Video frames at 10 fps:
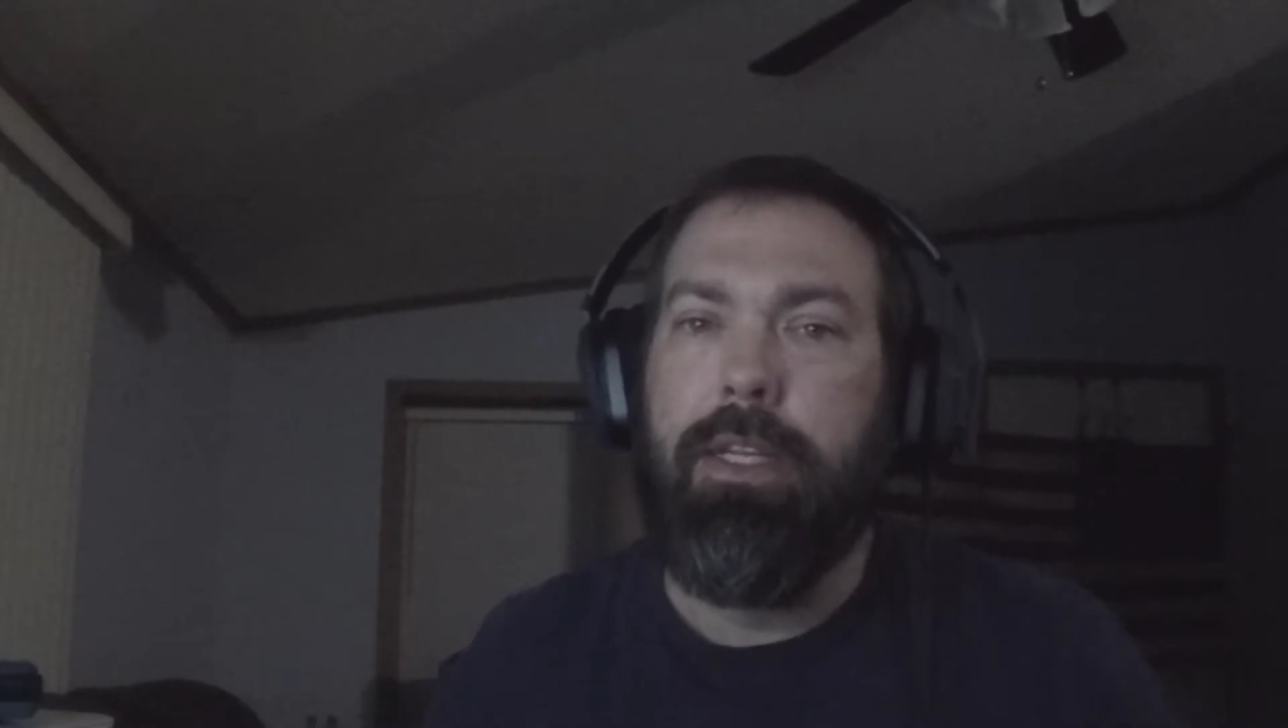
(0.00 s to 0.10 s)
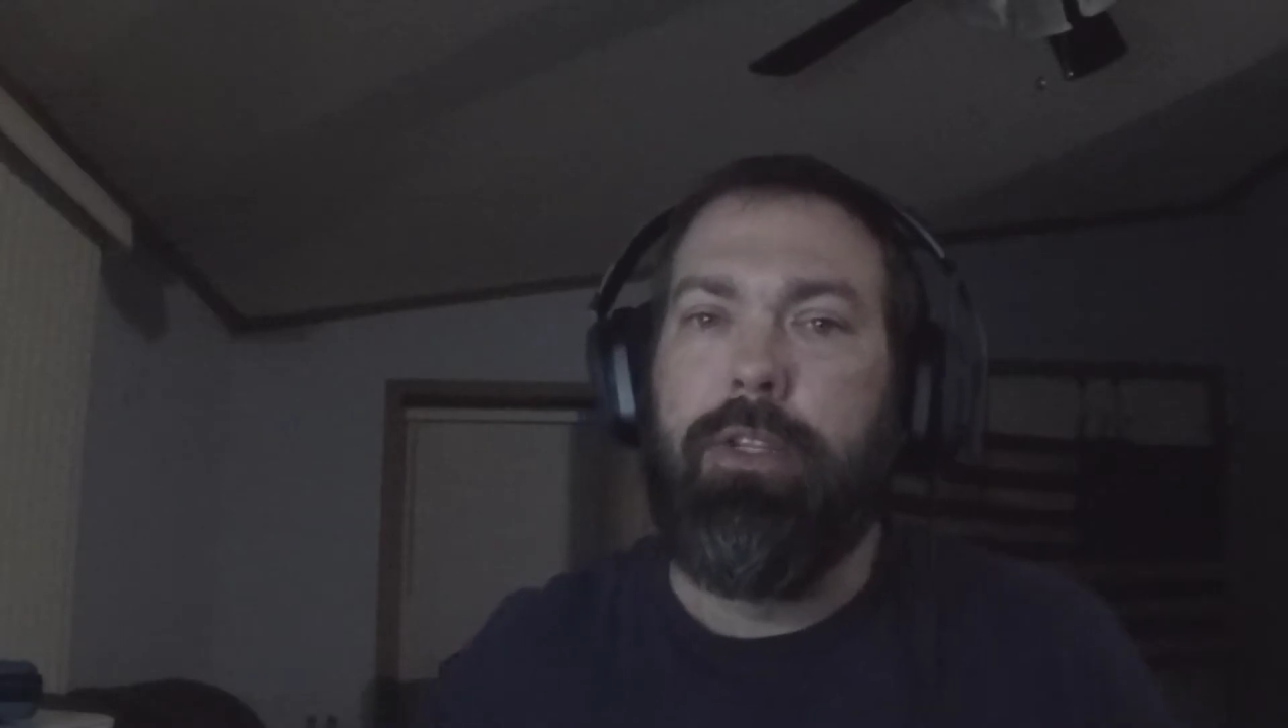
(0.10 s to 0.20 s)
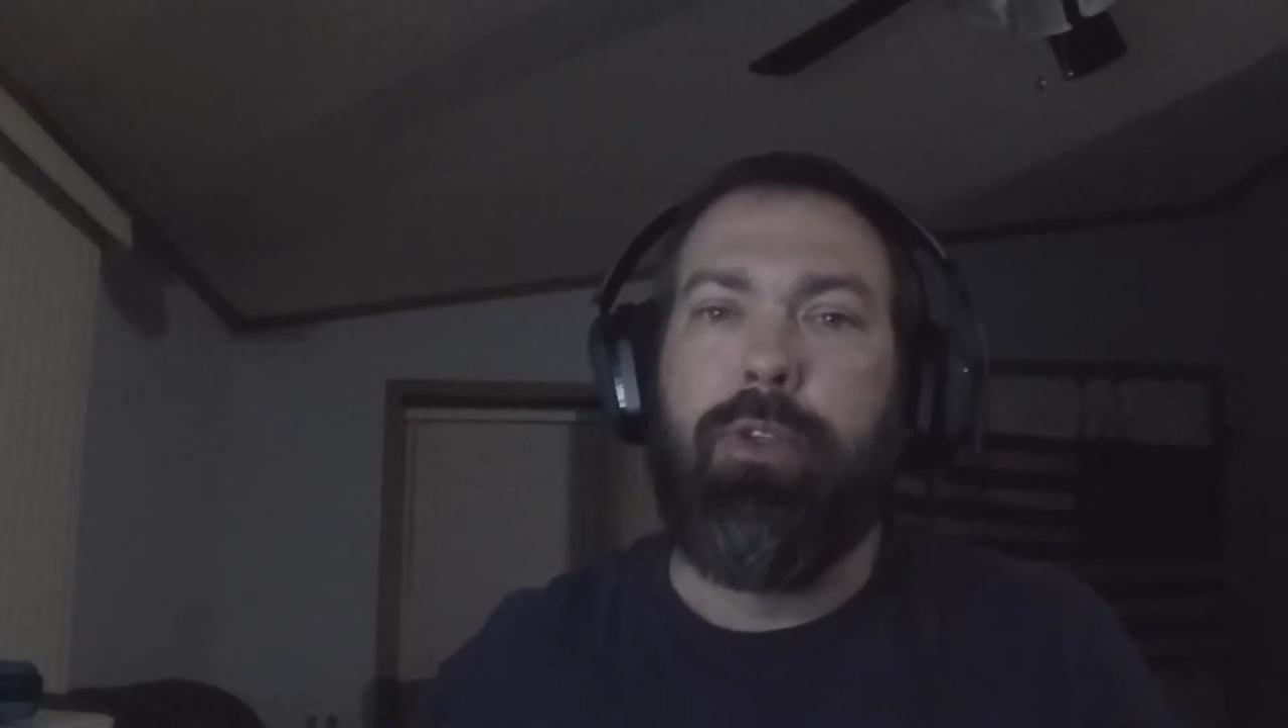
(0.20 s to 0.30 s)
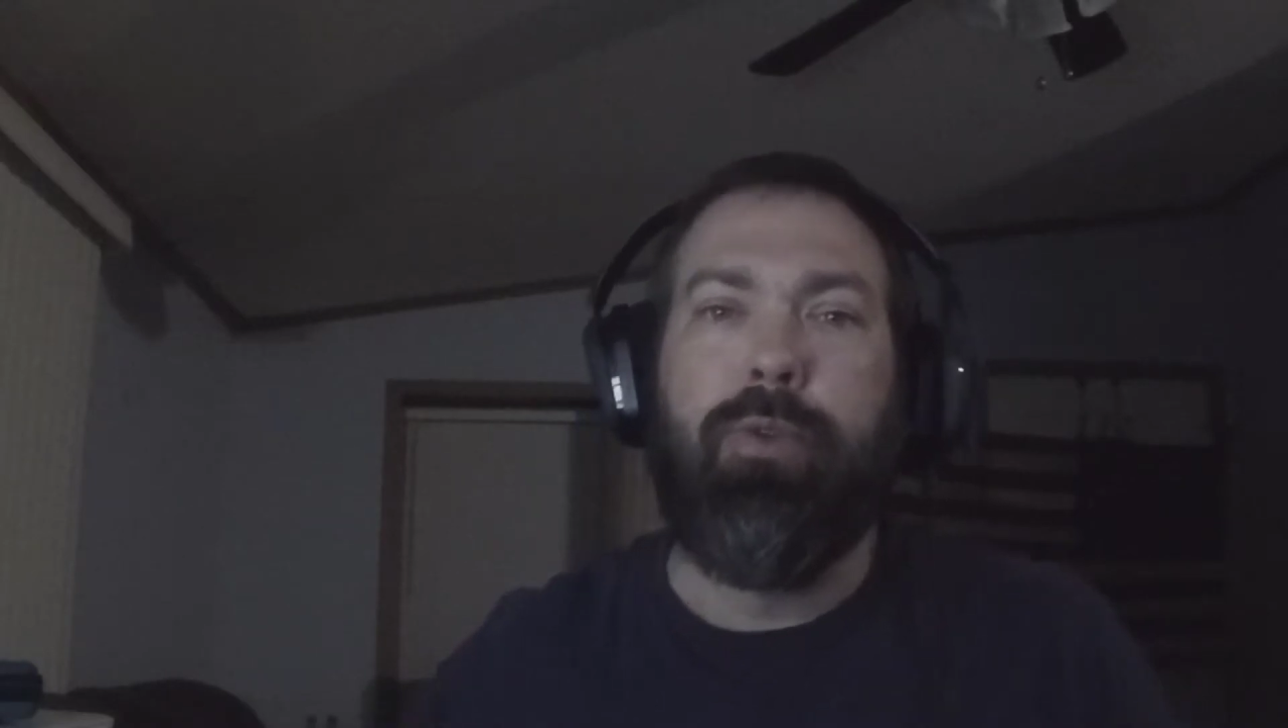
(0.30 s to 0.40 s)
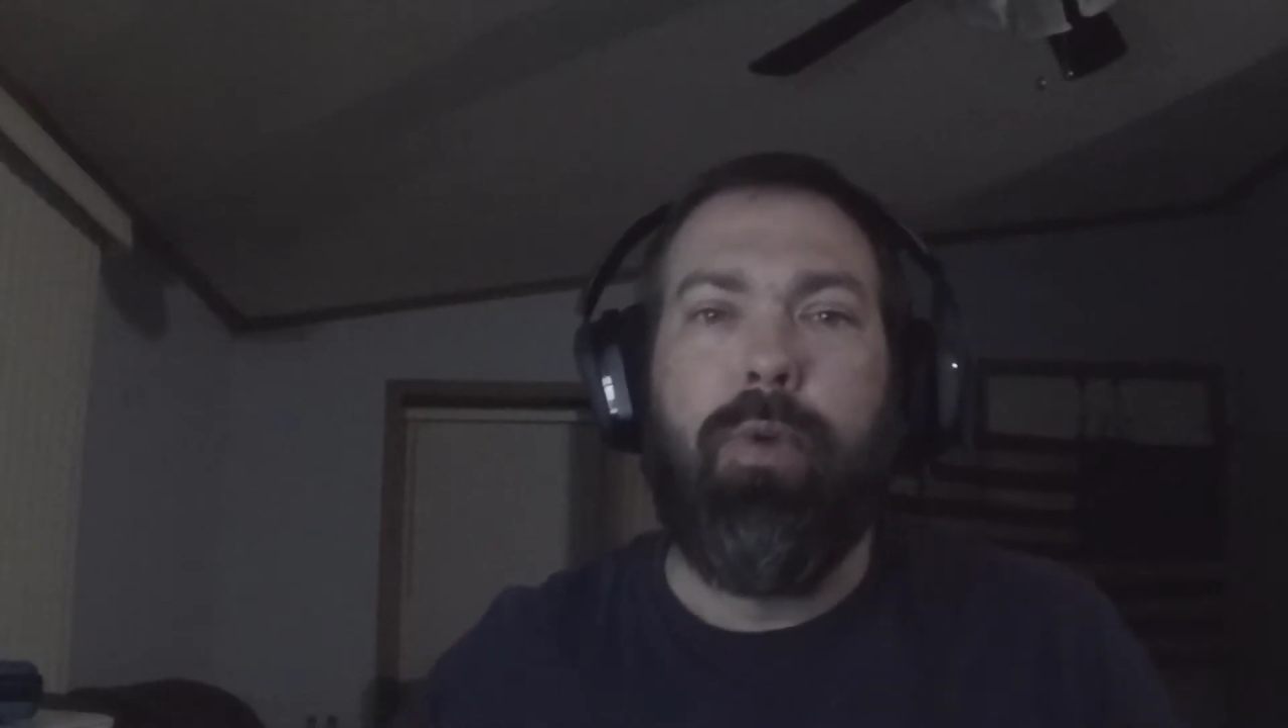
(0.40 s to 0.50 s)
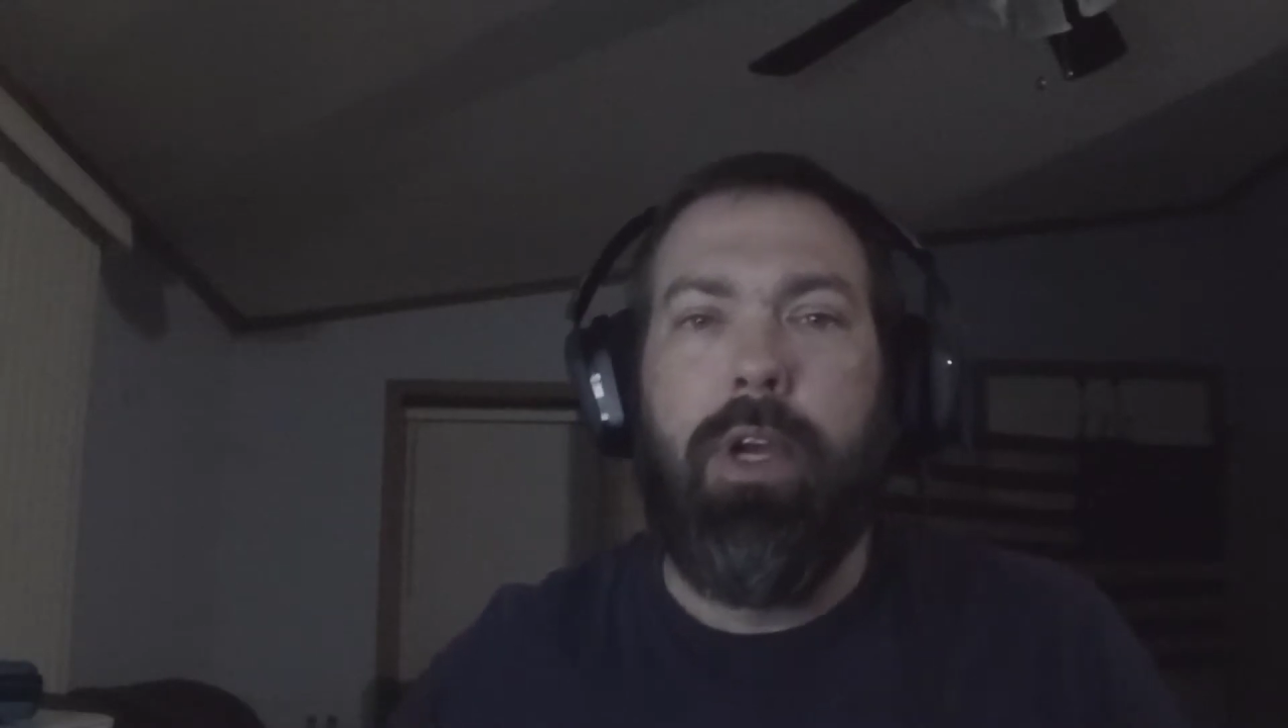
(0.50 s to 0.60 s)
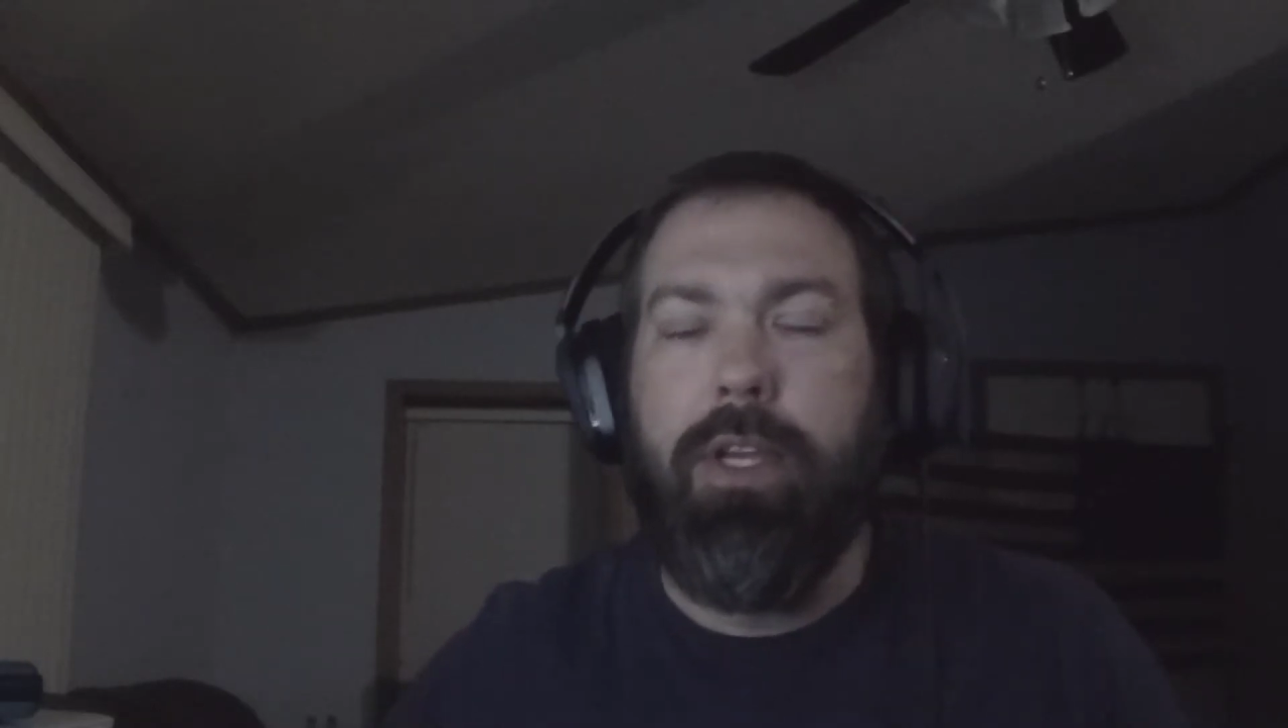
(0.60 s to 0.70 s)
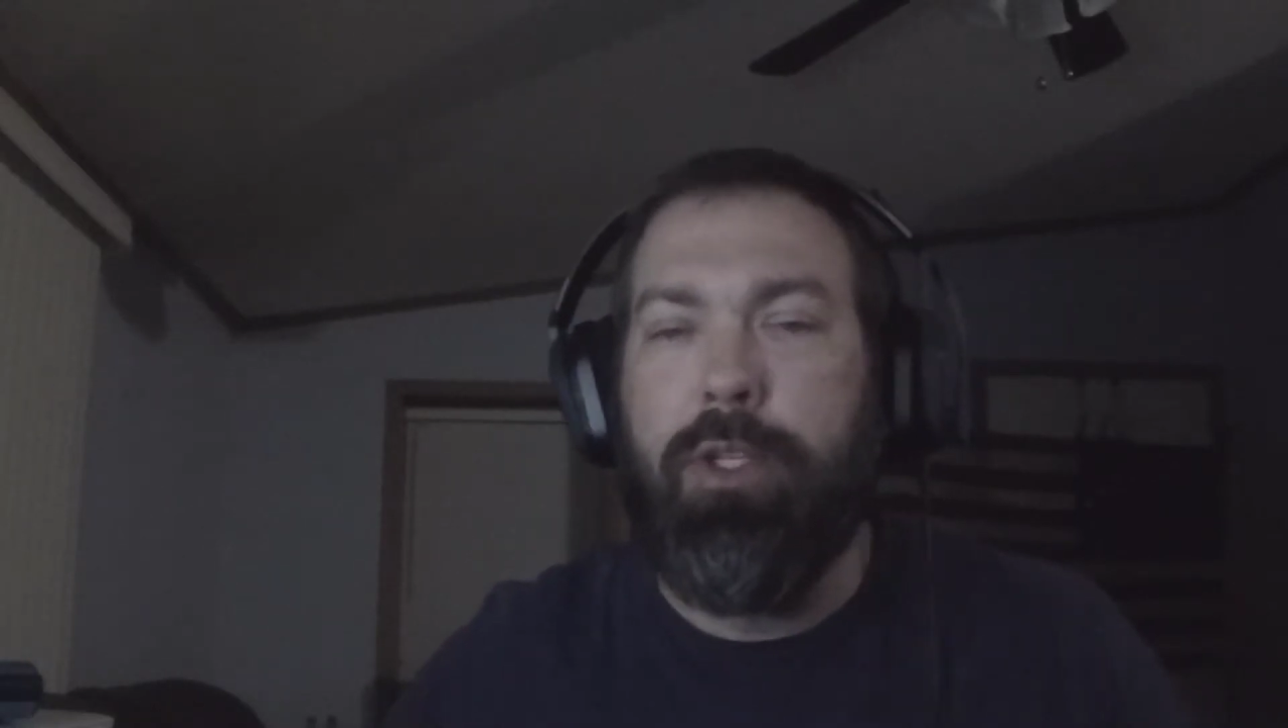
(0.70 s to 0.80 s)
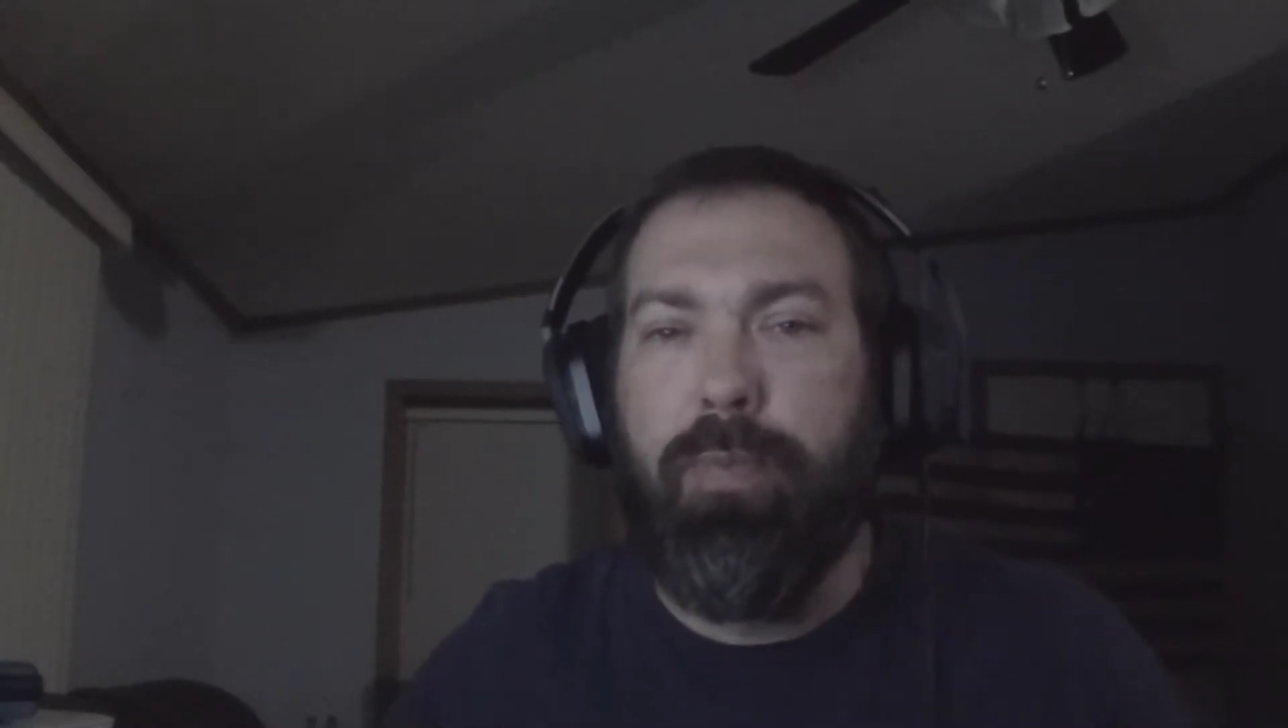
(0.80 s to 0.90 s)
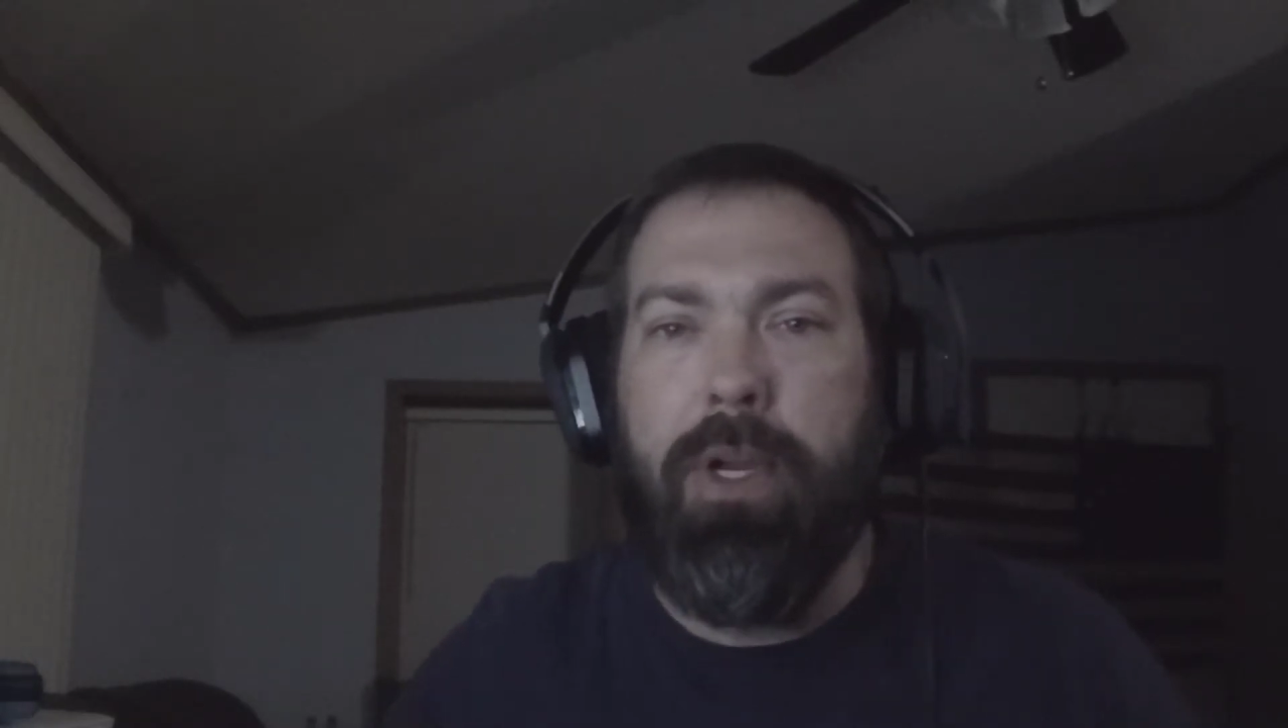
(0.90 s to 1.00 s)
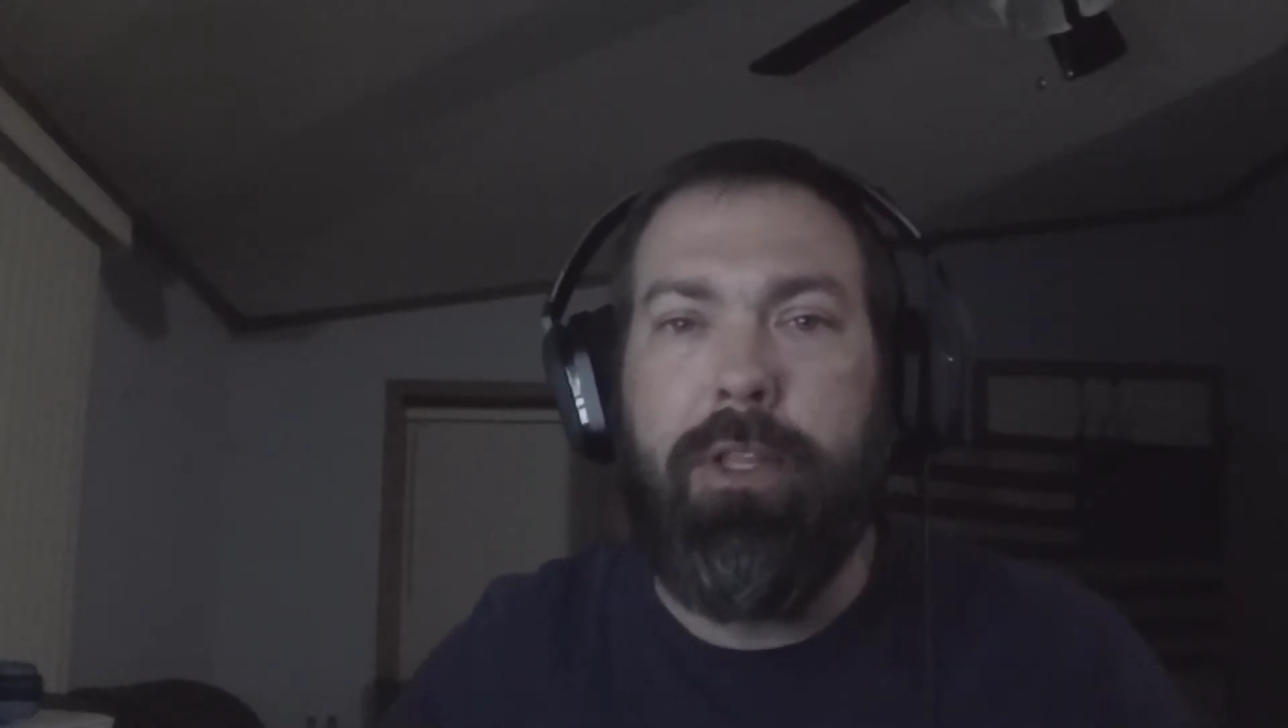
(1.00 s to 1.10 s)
to spread